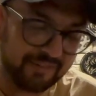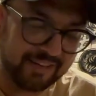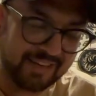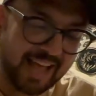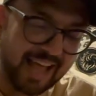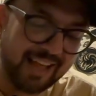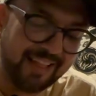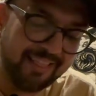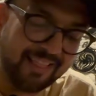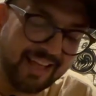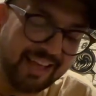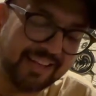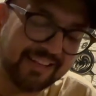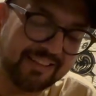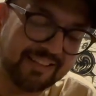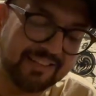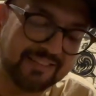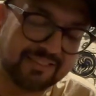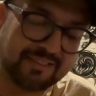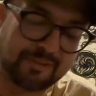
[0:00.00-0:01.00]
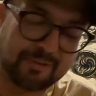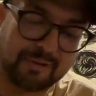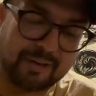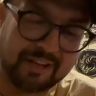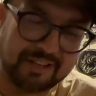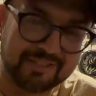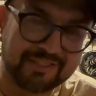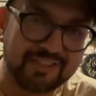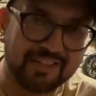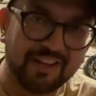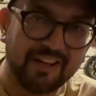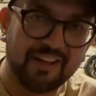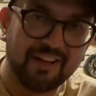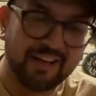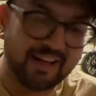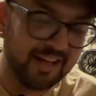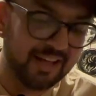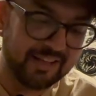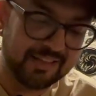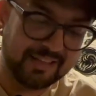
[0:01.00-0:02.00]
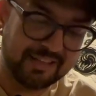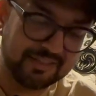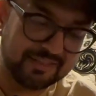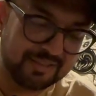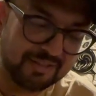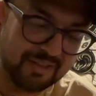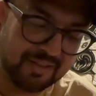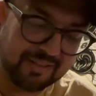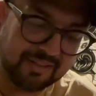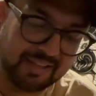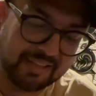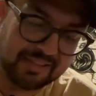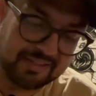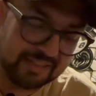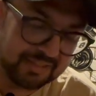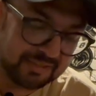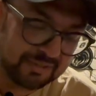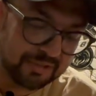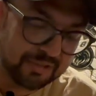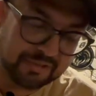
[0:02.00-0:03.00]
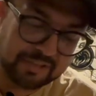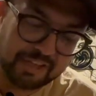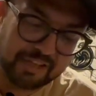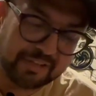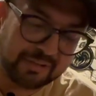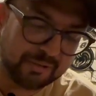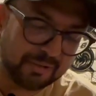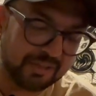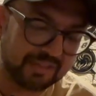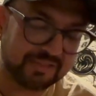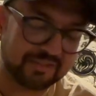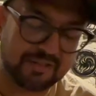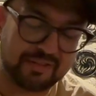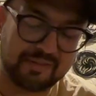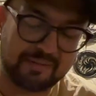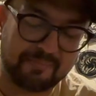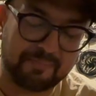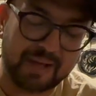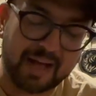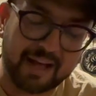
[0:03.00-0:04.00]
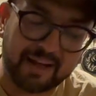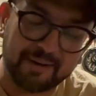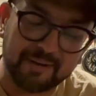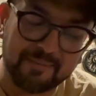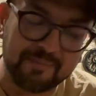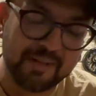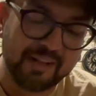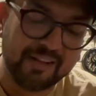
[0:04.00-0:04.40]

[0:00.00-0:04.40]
I like this crust, this cookie crust on the bottom.